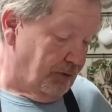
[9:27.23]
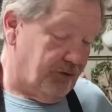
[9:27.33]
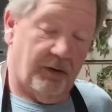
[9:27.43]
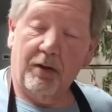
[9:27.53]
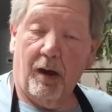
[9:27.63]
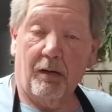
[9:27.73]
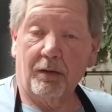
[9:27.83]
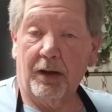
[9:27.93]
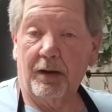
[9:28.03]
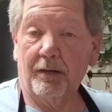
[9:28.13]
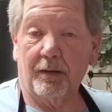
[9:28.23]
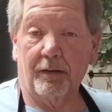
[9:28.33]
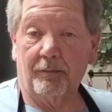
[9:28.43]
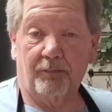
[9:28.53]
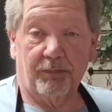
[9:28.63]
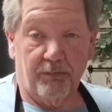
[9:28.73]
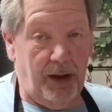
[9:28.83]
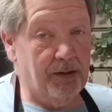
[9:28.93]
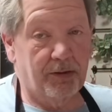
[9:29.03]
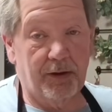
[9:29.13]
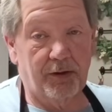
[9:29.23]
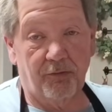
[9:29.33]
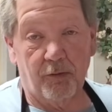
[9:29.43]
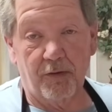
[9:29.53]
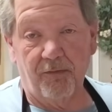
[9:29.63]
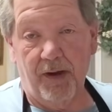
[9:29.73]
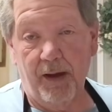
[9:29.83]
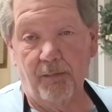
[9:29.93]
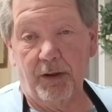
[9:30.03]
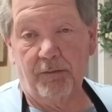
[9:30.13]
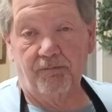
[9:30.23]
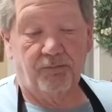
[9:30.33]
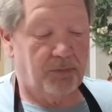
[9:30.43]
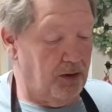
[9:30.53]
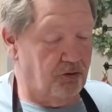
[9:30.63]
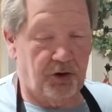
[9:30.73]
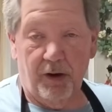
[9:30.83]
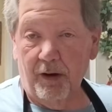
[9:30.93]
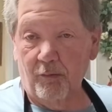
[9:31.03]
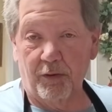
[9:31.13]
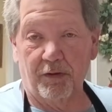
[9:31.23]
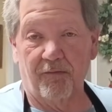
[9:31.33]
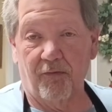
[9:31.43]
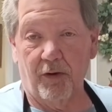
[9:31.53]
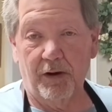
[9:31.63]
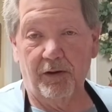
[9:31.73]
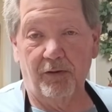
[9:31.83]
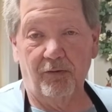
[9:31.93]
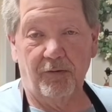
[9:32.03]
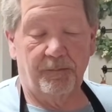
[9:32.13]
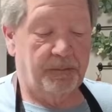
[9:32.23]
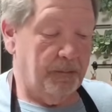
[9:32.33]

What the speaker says: So y'all need to make this for your family, share it with your friends.